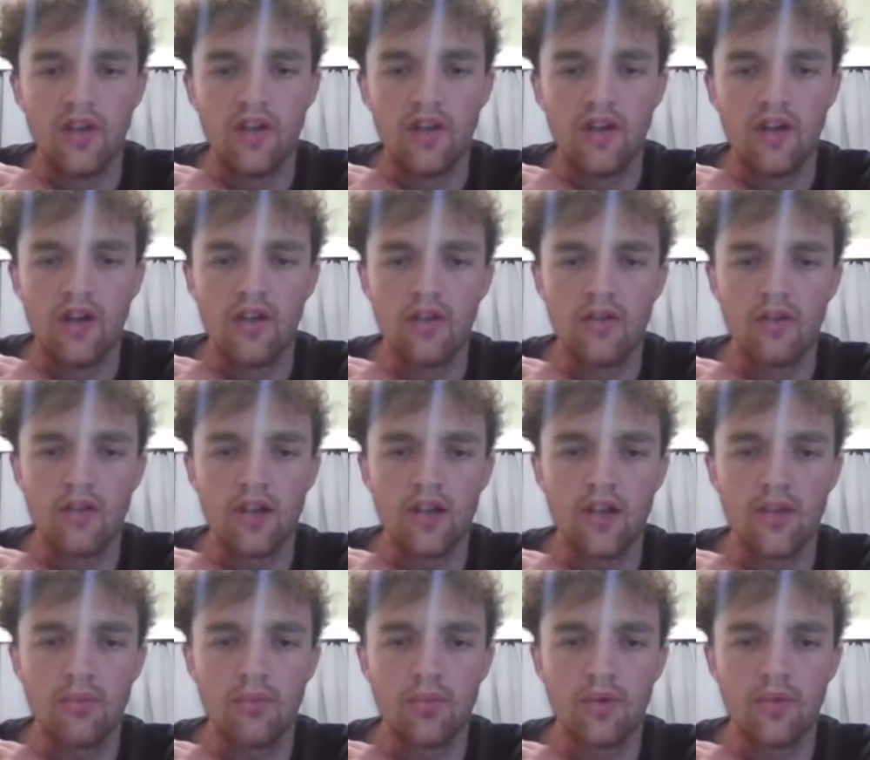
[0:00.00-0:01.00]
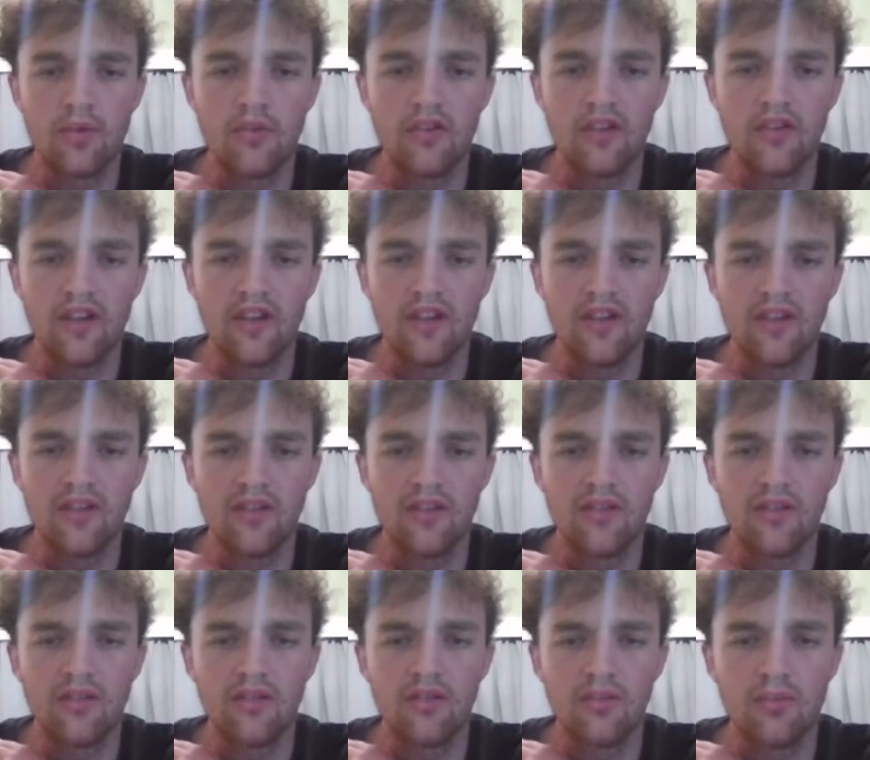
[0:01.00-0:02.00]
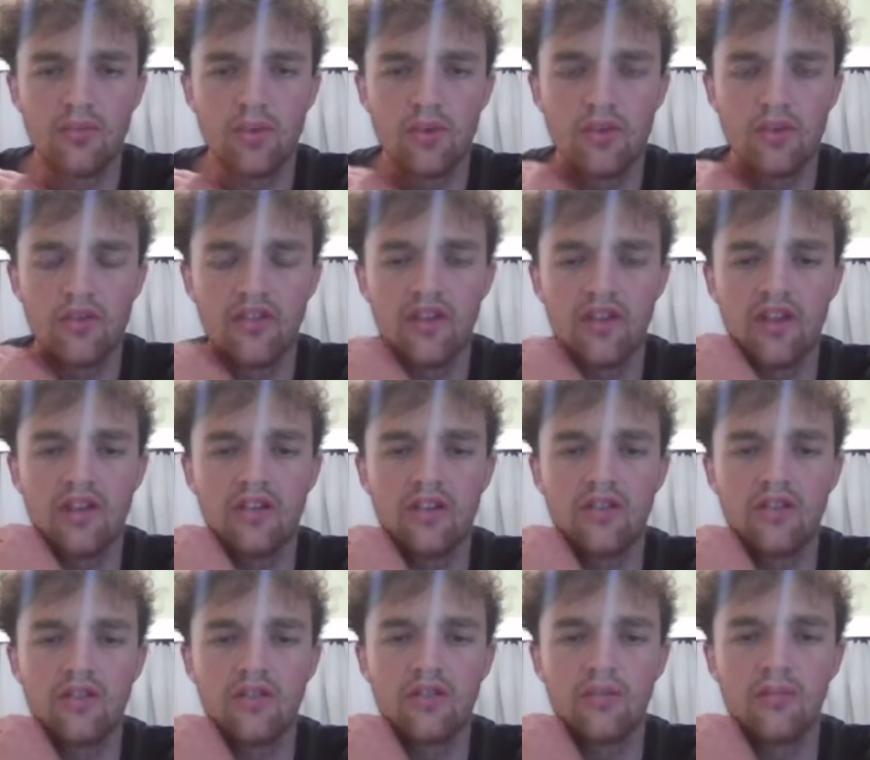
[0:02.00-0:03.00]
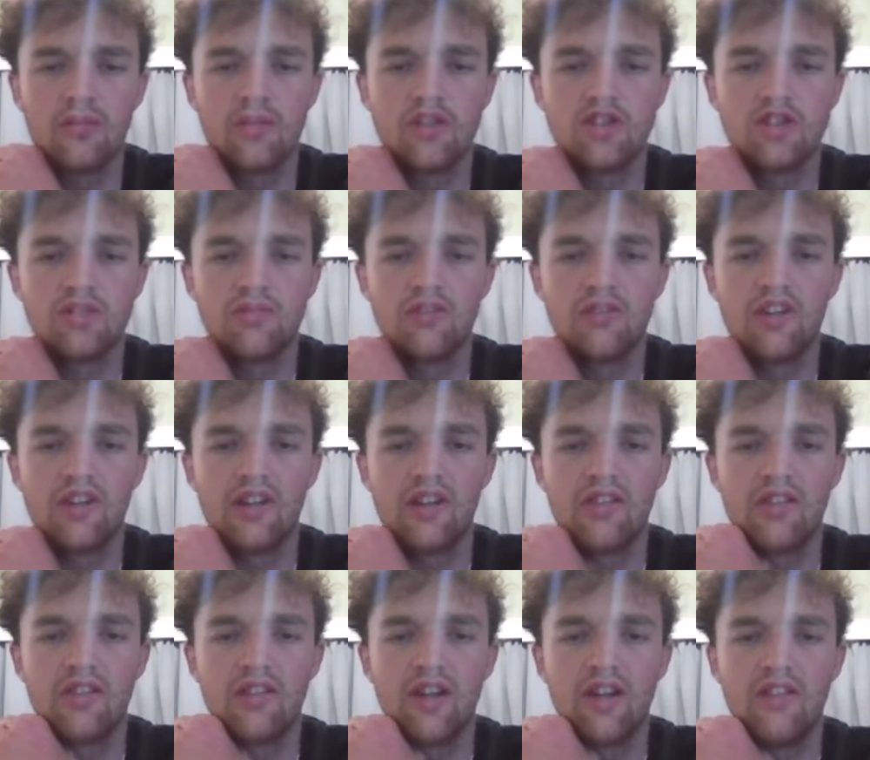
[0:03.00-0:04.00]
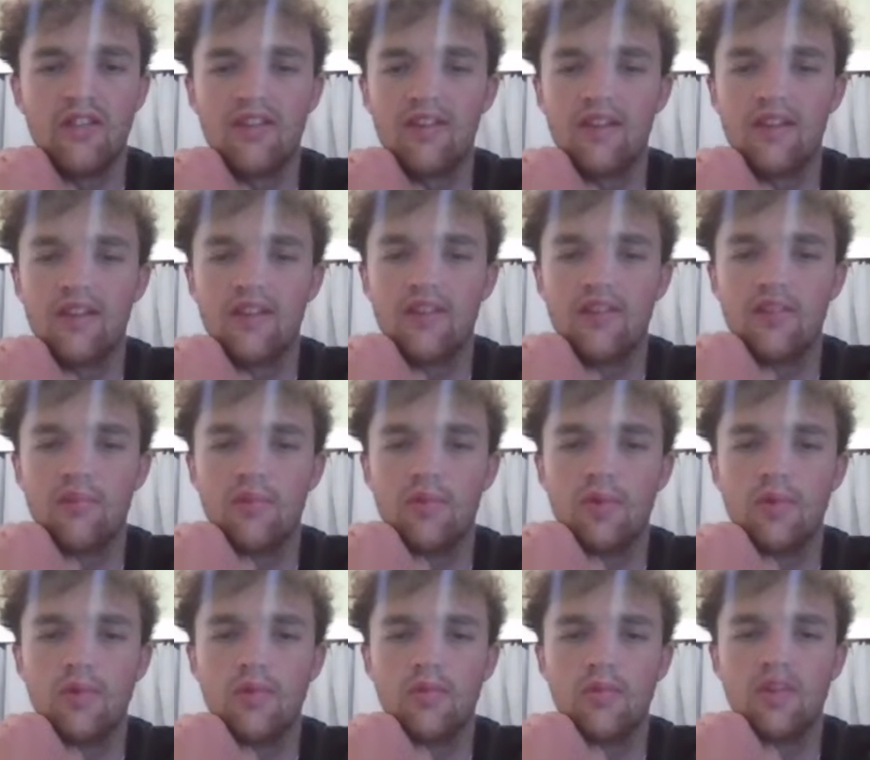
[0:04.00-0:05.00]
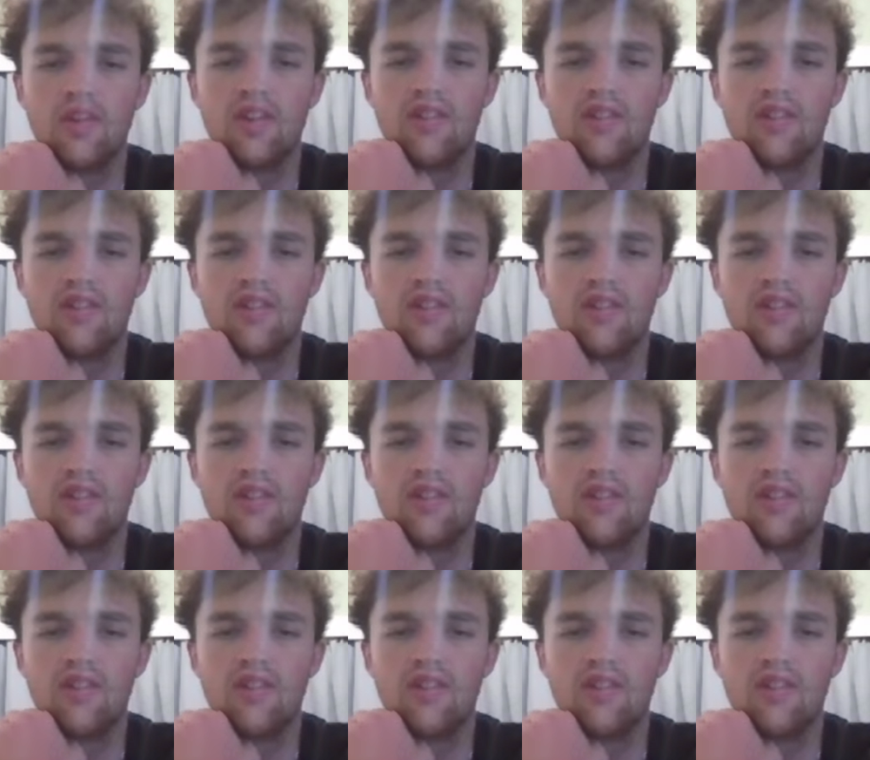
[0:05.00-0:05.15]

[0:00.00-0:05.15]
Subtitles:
I don't like pawn takes, bishop takes, isolated pawn, but